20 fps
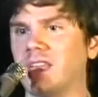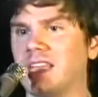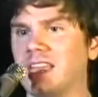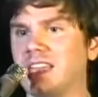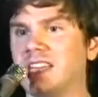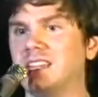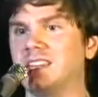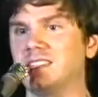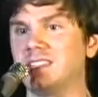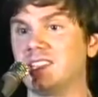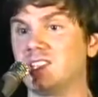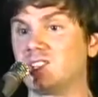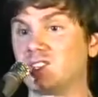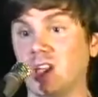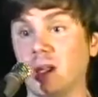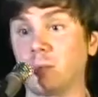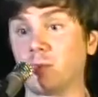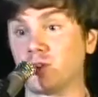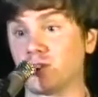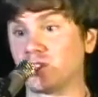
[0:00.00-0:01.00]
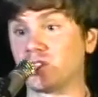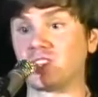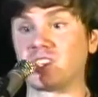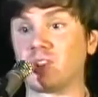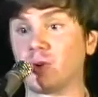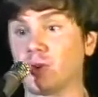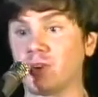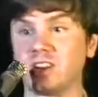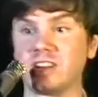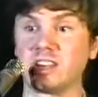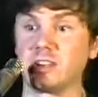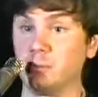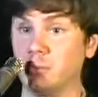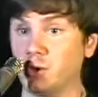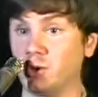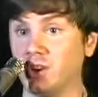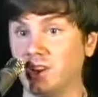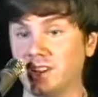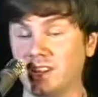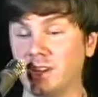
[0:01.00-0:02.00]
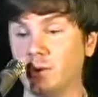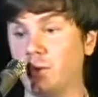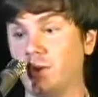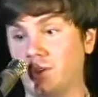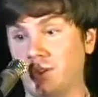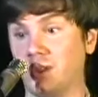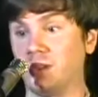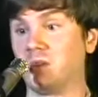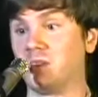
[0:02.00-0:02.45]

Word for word: in the cybersecurity community within